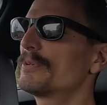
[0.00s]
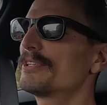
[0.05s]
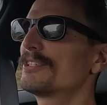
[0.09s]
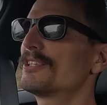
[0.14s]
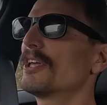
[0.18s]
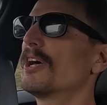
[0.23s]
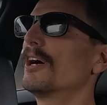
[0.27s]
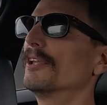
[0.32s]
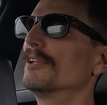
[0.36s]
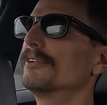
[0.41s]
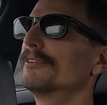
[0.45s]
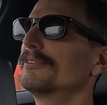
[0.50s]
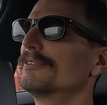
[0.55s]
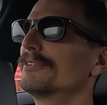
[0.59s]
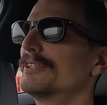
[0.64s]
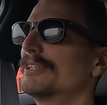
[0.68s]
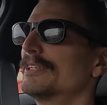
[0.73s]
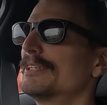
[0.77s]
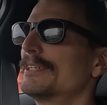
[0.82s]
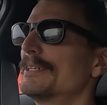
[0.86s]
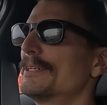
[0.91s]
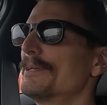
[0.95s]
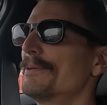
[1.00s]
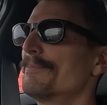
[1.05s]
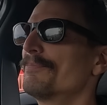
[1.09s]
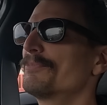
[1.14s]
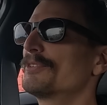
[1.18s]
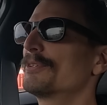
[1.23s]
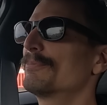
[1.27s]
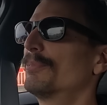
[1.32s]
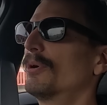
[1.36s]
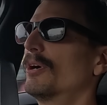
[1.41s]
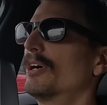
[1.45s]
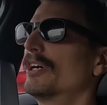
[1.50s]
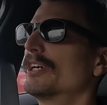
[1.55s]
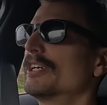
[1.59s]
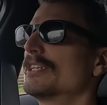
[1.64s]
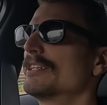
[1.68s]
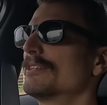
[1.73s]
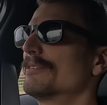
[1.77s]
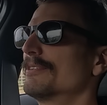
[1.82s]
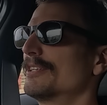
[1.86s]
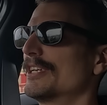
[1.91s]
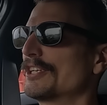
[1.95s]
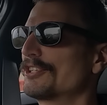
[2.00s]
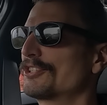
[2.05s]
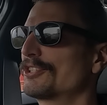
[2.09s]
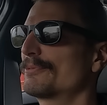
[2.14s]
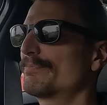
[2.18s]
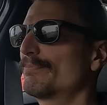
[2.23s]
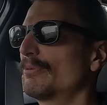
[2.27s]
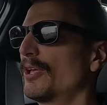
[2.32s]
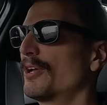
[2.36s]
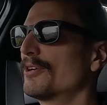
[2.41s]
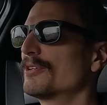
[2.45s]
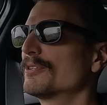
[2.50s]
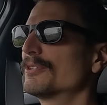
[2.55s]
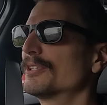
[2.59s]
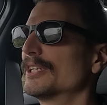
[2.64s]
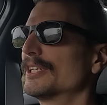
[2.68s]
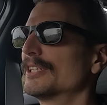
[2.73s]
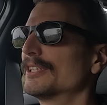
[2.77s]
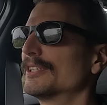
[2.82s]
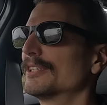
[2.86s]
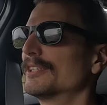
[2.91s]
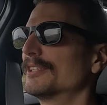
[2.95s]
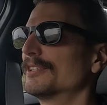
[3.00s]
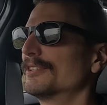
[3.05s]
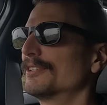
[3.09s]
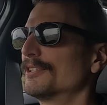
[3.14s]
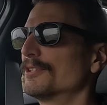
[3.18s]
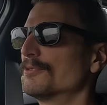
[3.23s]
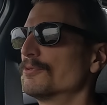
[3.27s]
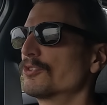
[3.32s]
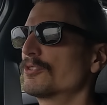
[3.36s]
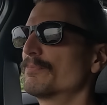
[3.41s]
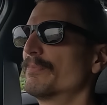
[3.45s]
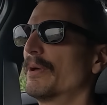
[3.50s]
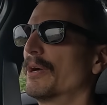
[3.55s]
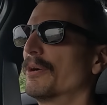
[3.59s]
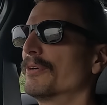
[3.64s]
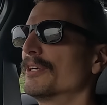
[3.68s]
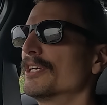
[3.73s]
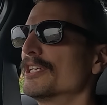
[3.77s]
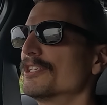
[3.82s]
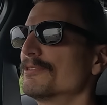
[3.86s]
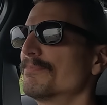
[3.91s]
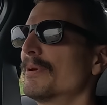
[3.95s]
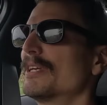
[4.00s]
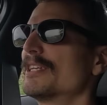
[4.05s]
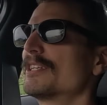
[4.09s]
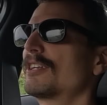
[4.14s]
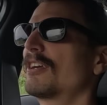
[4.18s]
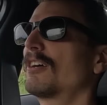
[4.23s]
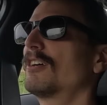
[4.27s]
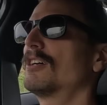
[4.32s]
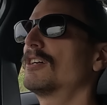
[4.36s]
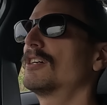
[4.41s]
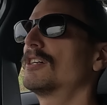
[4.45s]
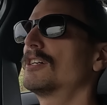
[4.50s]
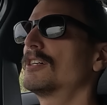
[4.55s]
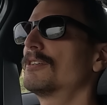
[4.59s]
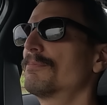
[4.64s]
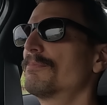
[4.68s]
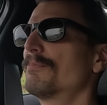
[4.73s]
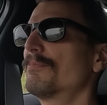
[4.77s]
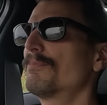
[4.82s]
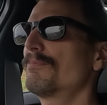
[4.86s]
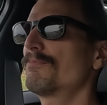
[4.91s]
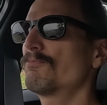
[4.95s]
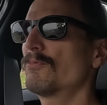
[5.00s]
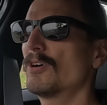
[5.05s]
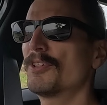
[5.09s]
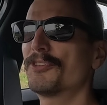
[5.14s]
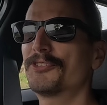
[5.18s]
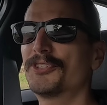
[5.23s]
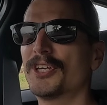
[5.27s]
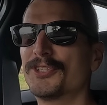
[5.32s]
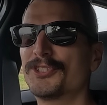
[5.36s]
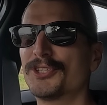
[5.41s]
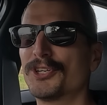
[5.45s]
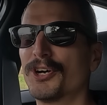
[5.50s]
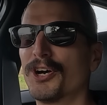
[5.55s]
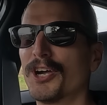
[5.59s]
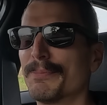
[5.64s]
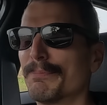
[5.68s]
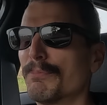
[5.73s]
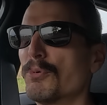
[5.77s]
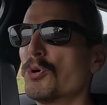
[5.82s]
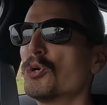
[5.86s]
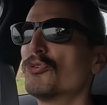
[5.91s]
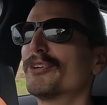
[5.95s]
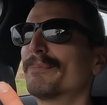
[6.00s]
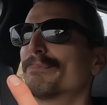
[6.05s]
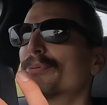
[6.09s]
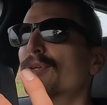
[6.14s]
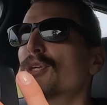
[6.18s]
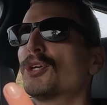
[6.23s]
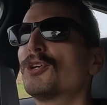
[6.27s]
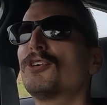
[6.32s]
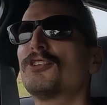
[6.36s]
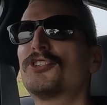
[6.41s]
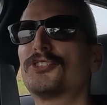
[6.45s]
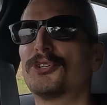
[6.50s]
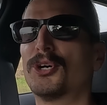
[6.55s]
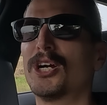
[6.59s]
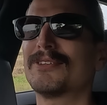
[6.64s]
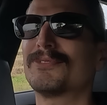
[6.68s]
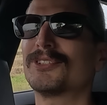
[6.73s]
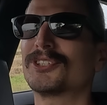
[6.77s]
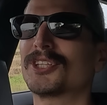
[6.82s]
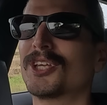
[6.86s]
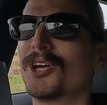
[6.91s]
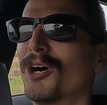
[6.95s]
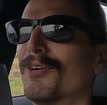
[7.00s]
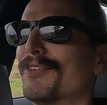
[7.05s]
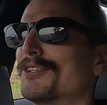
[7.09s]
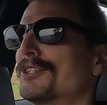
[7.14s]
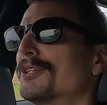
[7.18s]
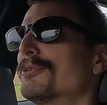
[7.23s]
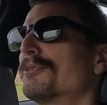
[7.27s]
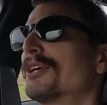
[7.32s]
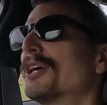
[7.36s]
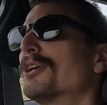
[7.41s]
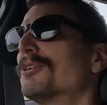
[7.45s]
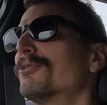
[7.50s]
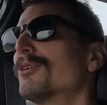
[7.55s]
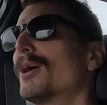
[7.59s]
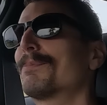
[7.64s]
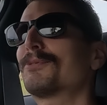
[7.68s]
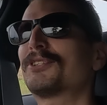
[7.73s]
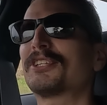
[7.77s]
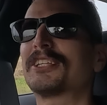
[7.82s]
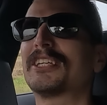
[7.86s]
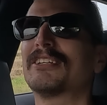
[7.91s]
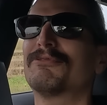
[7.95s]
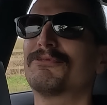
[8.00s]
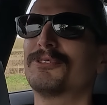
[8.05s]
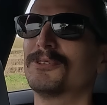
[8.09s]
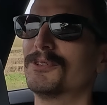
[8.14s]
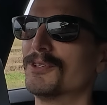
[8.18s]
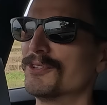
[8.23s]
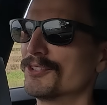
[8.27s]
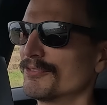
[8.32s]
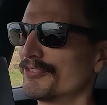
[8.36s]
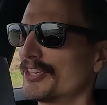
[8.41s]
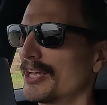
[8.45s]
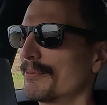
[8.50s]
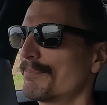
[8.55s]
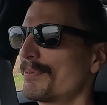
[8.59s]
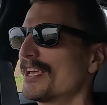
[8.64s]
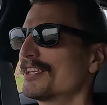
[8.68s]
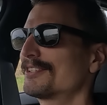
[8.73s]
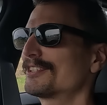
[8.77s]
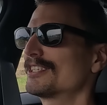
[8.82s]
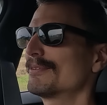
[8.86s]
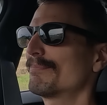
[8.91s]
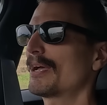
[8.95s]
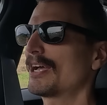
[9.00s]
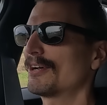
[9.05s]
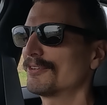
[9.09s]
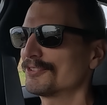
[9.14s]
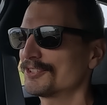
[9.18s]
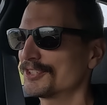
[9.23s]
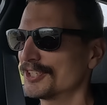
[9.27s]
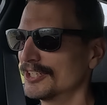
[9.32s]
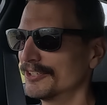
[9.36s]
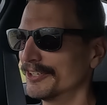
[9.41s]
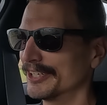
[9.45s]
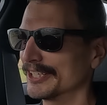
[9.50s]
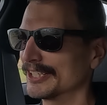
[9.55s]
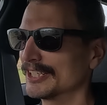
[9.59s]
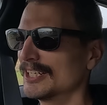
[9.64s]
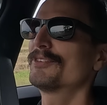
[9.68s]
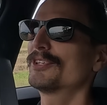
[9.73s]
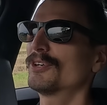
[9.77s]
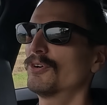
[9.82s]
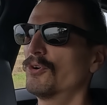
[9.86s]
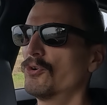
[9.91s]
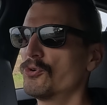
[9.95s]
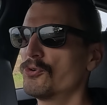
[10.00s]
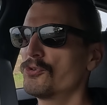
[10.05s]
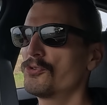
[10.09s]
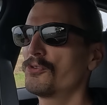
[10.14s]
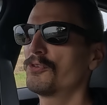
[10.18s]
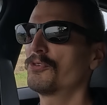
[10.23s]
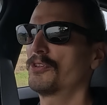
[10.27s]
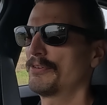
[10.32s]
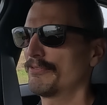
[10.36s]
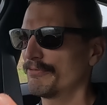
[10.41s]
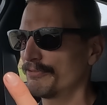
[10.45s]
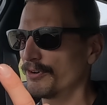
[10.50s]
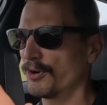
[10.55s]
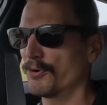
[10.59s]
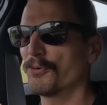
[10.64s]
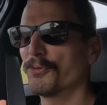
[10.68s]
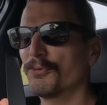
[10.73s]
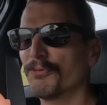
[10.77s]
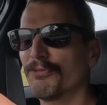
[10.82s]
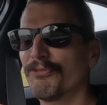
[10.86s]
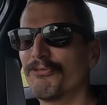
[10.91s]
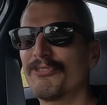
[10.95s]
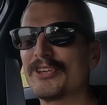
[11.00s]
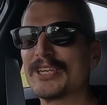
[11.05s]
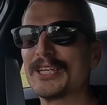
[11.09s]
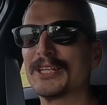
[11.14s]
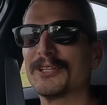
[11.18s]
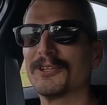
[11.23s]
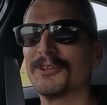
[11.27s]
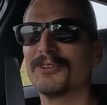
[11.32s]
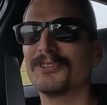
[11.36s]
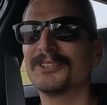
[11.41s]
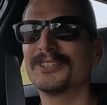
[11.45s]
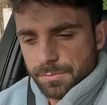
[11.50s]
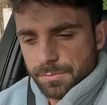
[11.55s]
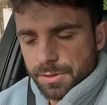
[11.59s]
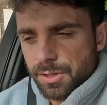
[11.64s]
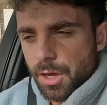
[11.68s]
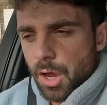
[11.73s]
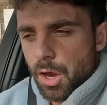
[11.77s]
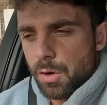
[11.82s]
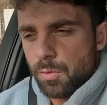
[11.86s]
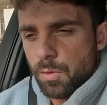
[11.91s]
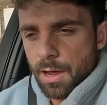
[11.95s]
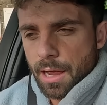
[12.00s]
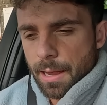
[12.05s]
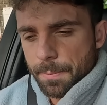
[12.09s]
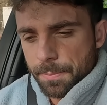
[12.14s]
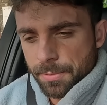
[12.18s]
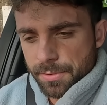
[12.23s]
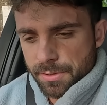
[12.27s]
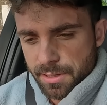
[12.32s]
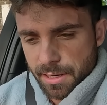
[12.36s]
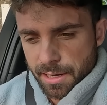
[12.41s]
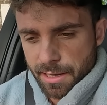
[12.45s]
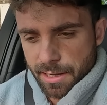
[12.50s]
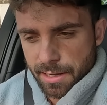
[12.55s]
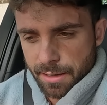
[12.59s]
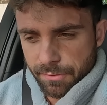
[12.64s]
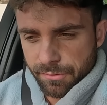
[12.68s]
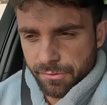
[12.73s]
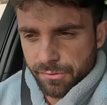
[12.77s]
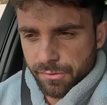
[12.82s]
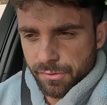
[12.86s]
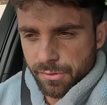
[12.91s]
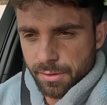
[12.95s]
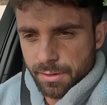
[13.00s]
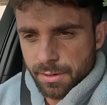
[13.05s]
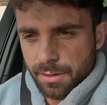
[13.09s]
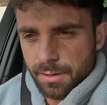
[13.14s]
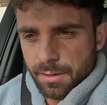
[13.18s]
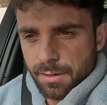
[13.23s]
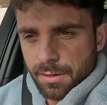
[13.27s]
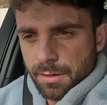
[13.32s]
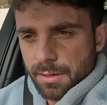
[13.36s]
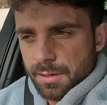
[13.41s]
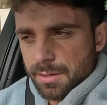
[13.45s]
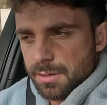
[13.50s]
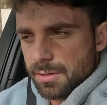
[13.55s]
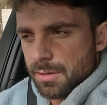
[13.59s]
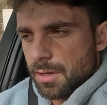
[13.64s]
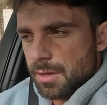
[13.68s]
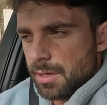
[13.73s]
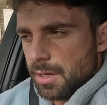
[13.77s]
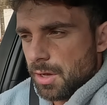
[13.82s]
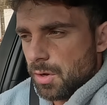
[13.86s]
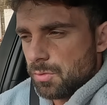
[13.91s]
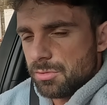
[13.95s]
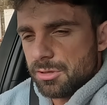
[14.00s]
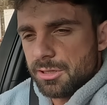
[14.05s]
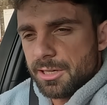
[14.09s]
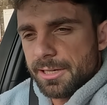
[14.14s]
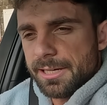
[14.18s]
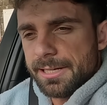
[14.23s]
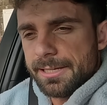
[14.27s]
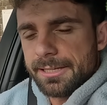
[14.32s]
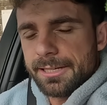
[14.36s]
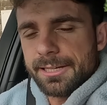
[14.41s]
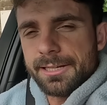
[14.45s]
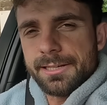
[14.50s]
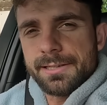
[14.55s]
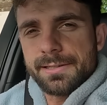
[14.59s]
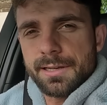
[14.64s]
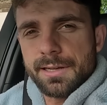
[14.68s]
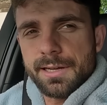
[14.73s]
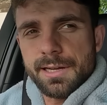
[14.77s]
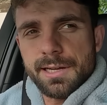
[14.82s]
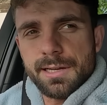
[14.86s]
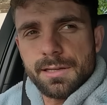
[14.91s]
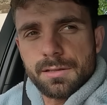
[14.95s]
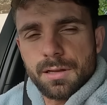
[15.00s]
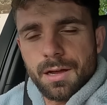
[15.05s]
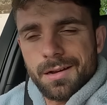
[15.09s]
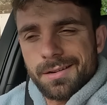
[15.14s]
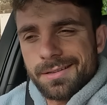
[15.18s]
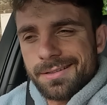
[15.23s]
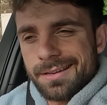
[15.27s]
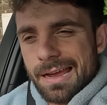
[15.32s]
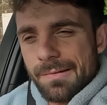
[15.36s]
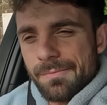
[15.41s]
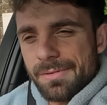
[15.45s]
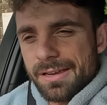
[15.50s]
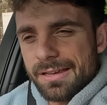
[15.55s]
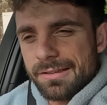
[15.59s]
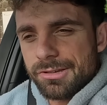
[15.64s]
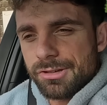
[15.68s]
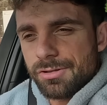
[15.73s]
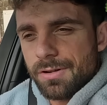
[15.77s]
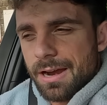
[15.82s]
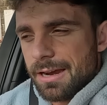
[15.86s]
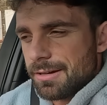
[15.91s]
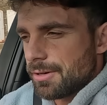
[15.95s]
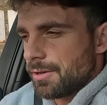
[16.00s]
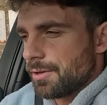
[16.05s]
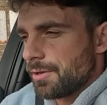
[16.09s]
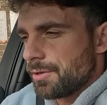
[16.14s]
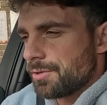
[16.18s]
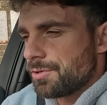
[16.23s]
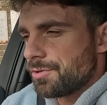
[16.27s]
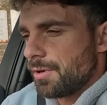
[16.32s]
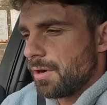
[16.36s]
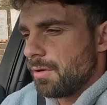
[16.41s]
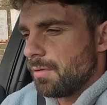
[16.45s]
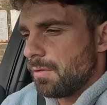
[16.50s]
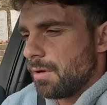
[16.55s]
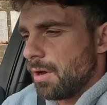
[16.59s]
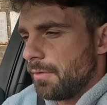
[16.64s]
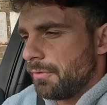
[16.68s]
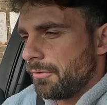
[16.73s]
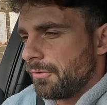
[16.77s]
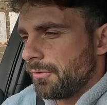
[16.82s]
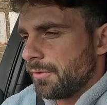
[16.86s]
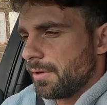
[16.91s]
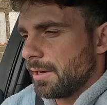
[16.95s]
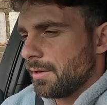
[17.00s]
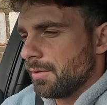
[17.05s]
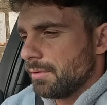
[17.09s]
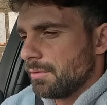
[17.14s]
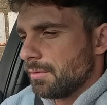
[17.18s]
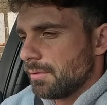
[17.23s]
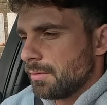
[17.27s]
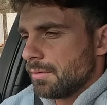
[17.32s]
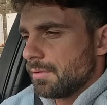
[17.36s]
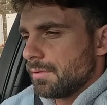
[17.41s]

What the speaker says: we've done by exploding the aux belt is make our 130i more of a pure driver's car. There's no corrupting influence of that pesky power steering. All feel. So what happens if, let's turn the old DTC, dynamic traction control off. Hang on,